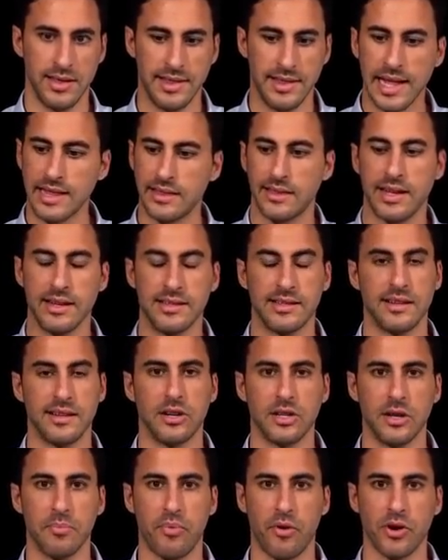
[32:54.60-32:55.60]
And that can
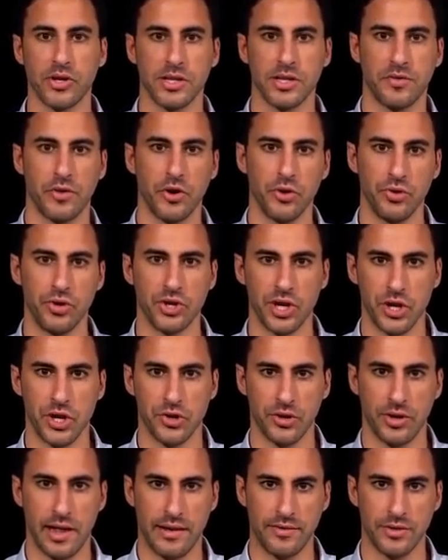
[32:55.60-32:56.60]
start a process for you to
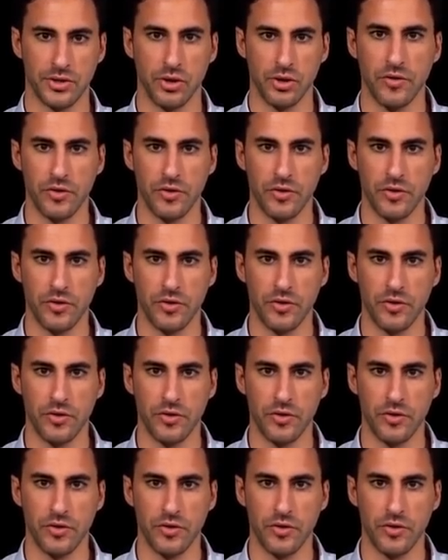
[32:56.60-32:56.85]
change your life.